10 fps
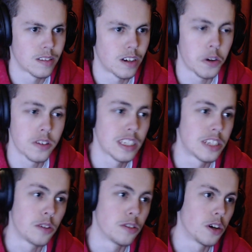I honestly
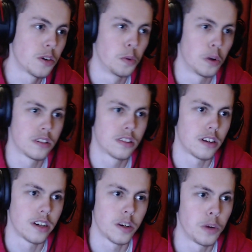don't know what
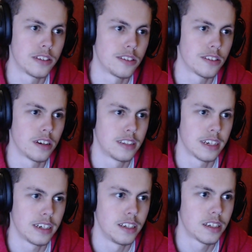side Wes is going to
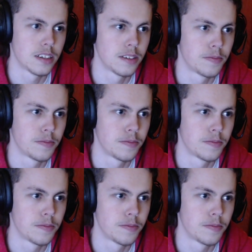take.